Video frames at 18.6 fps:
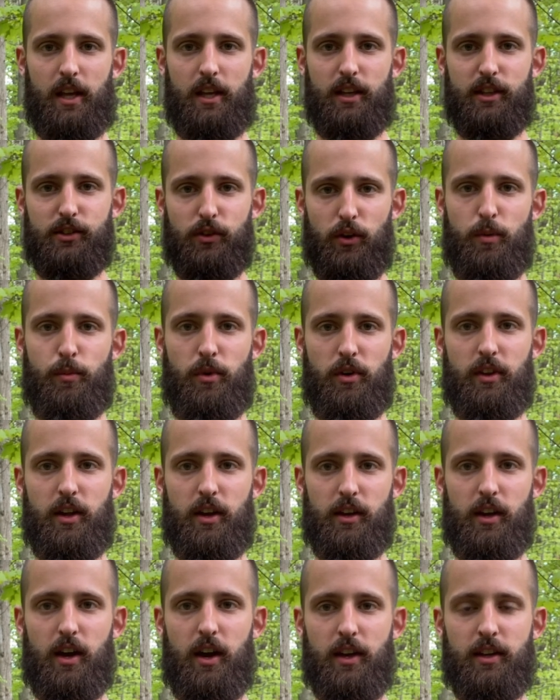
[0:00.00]
sorry about that,
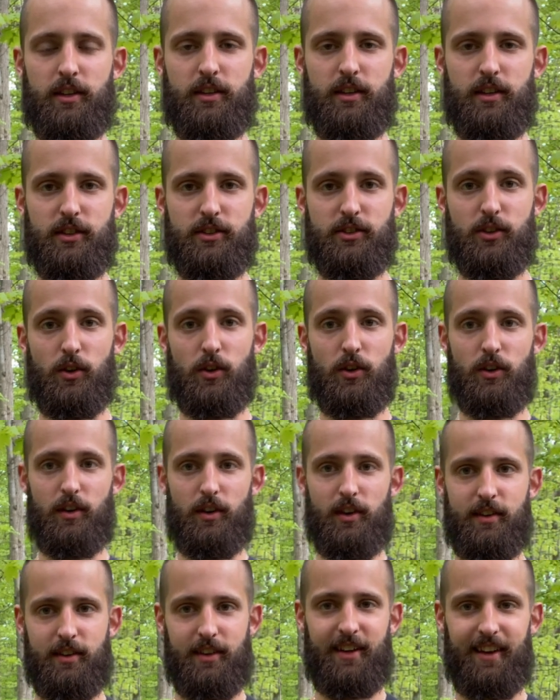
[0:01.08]
guys. So
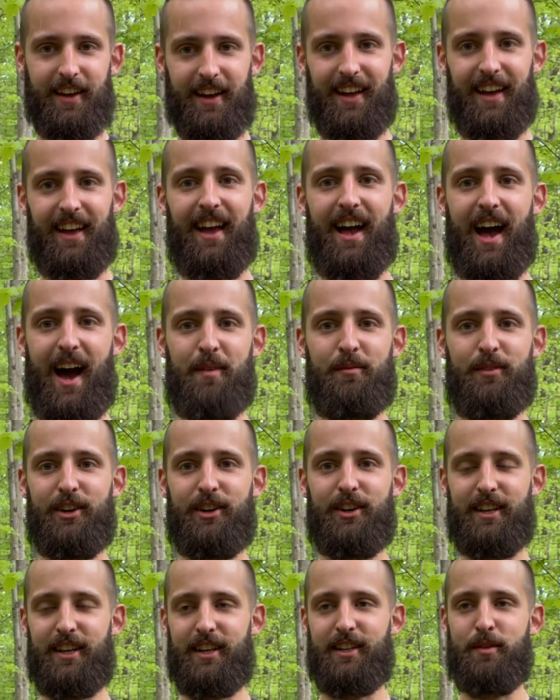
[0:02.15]
I'm
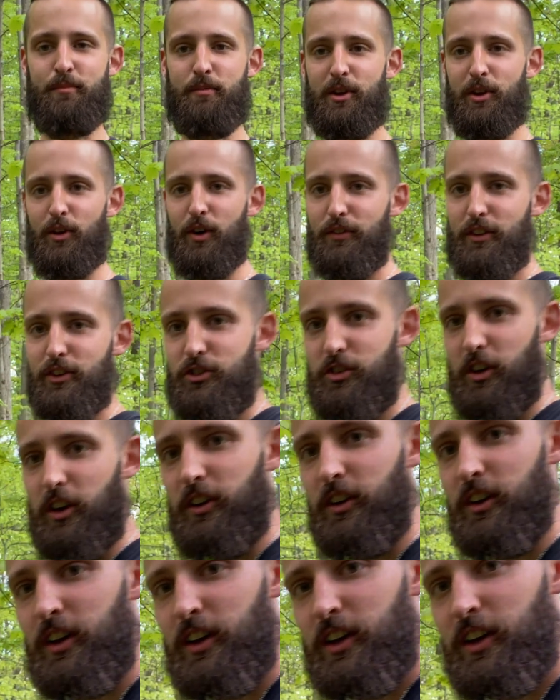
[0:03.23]
literally in the middle of the trail.